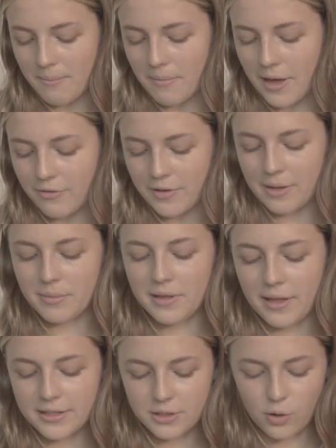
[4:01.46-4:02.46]
My family
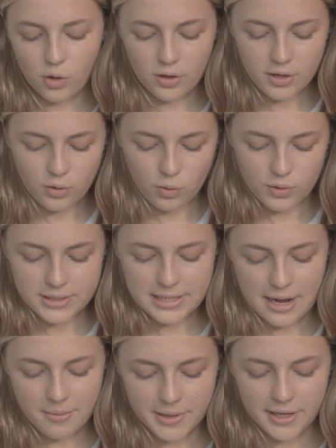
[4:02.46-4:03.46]
like to call it a horse
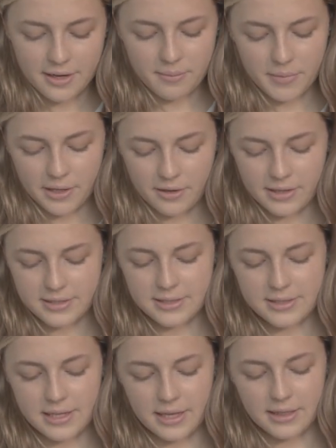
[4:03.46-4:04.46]
tablet because
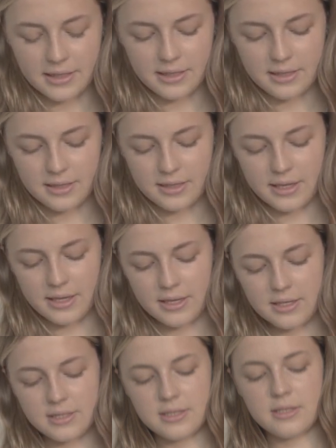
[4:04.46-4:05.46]
it's like
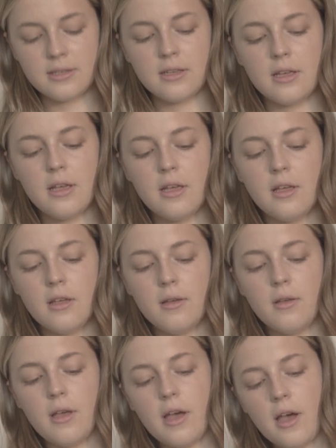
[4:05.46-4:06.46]
this,
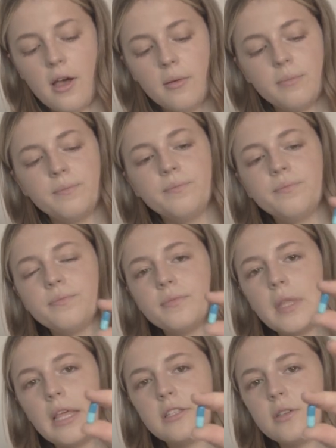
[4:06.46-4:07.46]

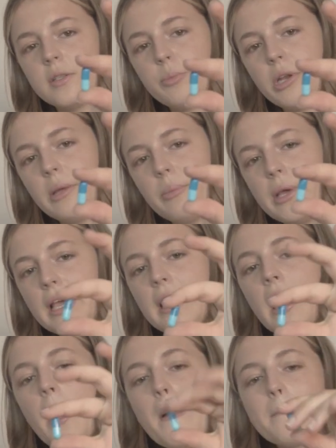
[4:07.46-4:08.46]
so it's pretty
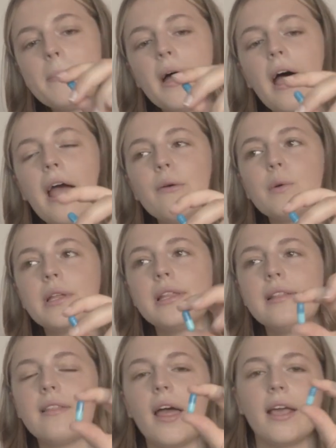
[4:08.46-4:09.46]
big, but I
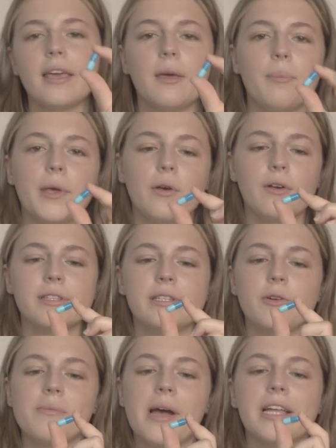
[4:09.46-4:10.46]
really like it because
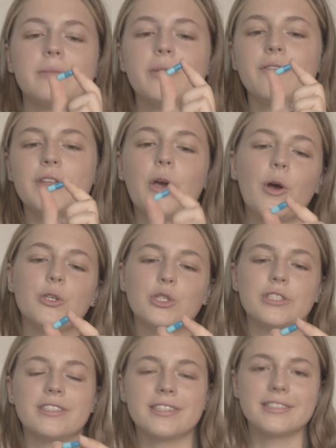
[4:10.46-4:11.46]
it reminds me of the
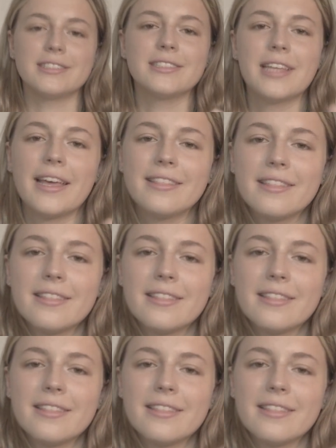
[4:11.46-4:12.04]
ocean, because it's like